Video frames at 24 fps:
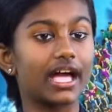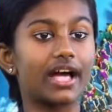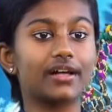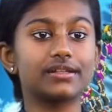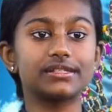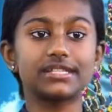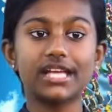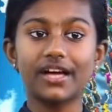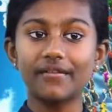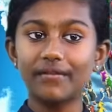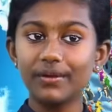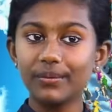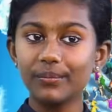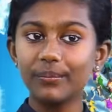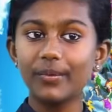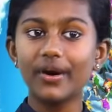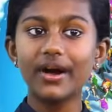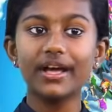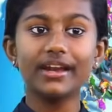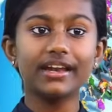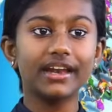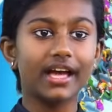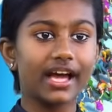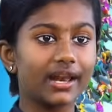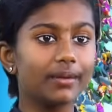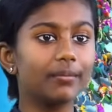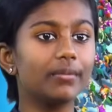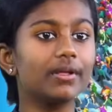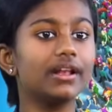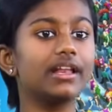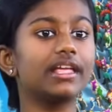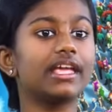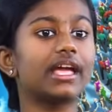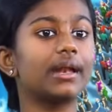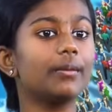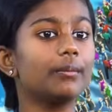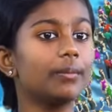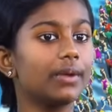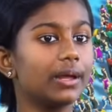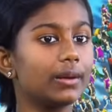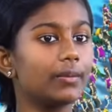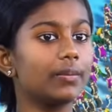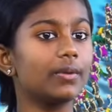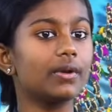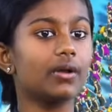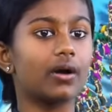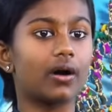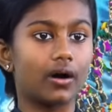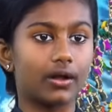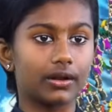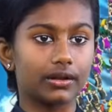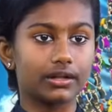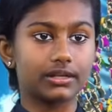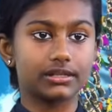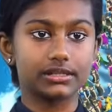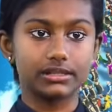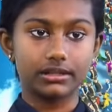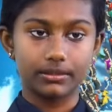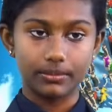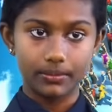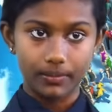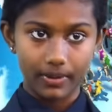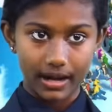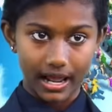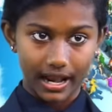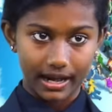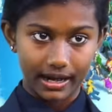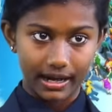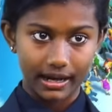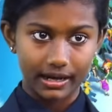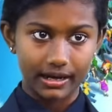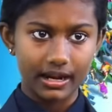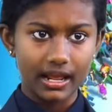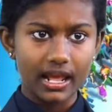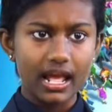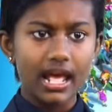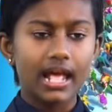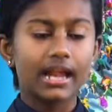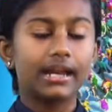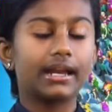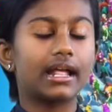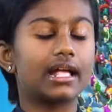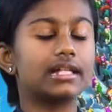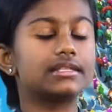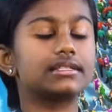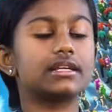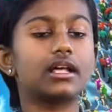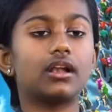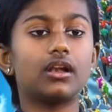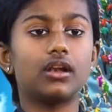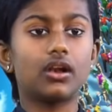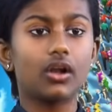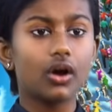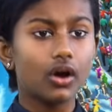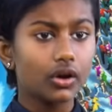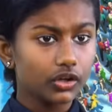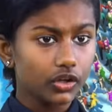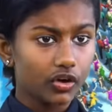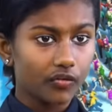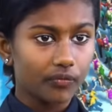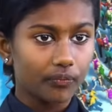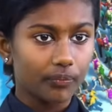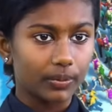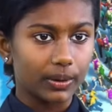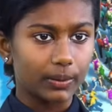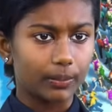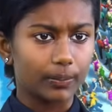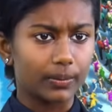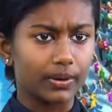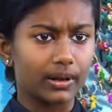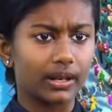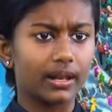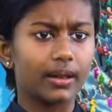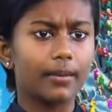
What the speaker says: have 7.9 billion people on this planet. That's a lot of people.